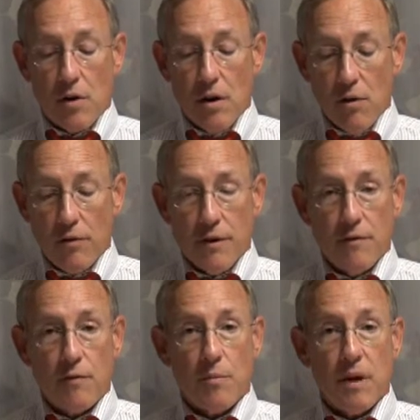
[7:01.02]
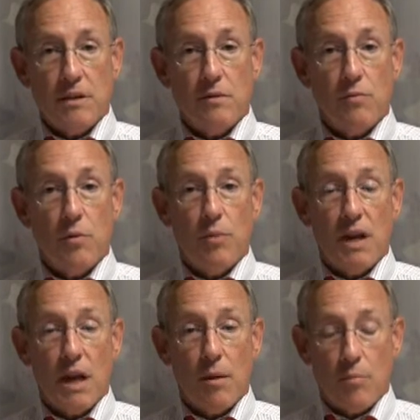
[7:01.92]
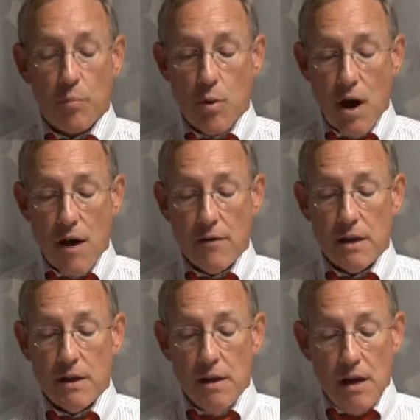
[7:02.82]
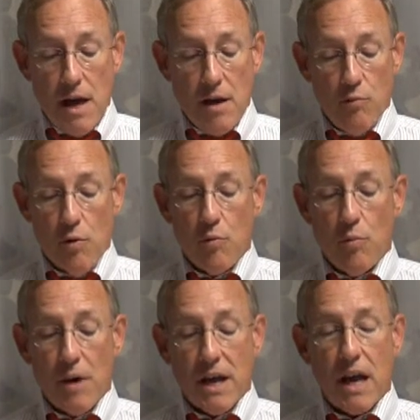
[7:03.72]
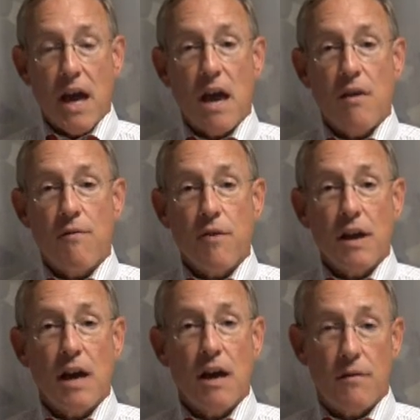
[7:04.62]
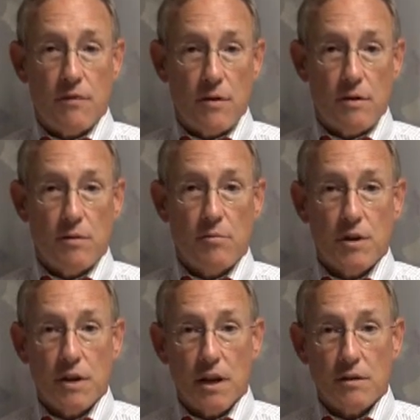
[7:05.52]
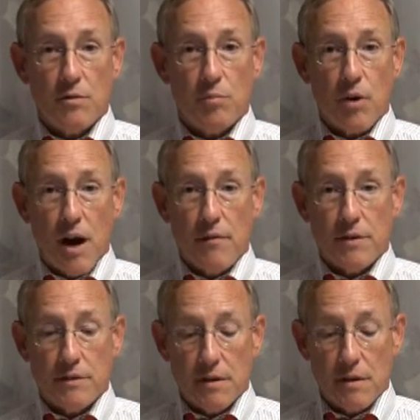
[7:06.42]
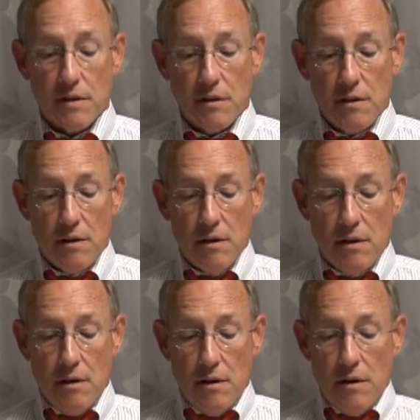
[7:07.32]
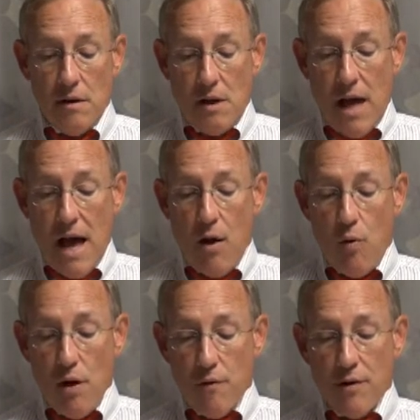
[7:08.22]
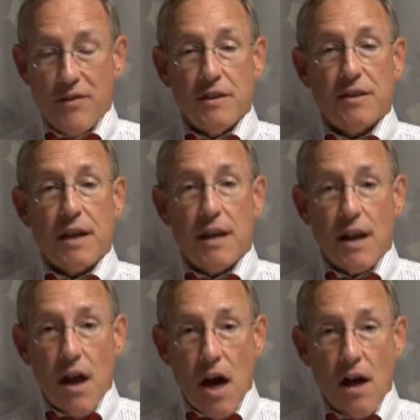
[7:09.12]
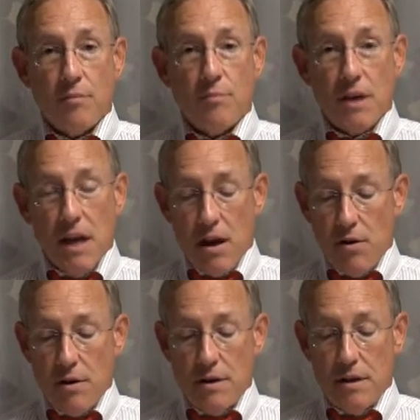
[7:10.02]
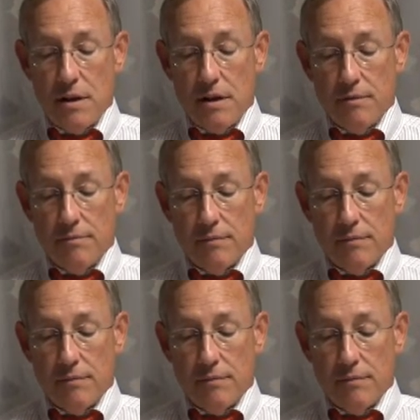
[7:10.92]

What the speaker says: Your health information will be kept private, and we will make every effort to protect your privacy. However, this cannot be guaranteed.